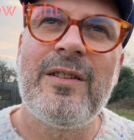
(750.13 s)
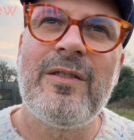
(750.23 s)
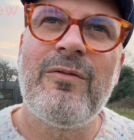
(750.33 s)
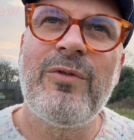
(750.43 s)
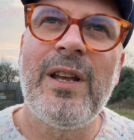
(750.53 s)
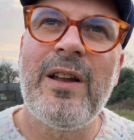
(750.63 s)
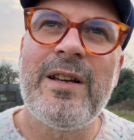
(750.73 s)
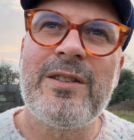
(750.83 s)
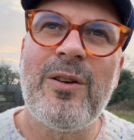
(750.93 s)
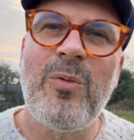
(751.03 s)

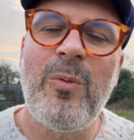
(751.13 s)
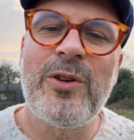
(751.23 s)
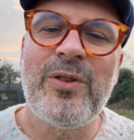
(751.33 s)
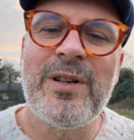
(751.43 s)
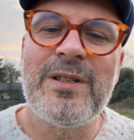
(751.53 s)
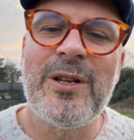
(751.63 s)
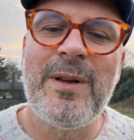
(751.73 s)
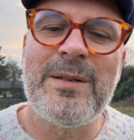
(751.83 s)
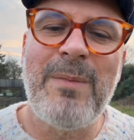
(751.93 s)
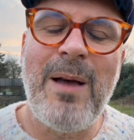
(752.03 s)
realise that what we're trying to do
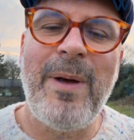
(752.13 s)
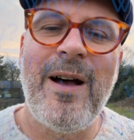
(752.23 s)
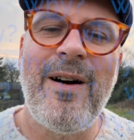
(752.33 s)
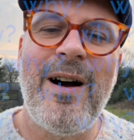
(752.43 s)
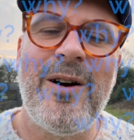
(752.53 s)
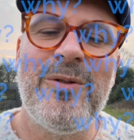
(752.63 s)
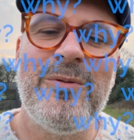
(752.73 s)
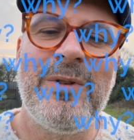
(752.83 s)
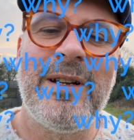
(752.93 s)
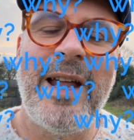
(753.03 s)
is map out a
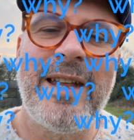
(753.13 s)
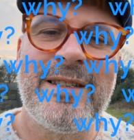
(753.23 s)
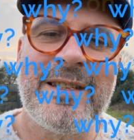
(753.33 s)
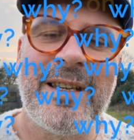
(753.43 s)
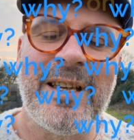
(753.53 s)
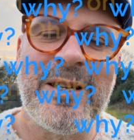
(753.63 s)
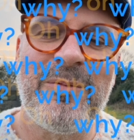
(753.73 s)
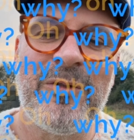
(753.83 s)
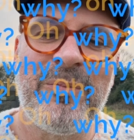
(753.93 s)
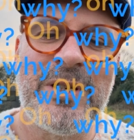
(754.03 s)
whole landscape
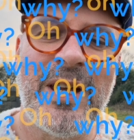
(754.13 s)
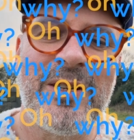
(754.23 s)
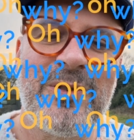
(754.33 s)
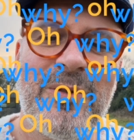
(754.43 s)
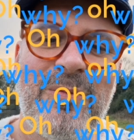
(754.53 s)
of potential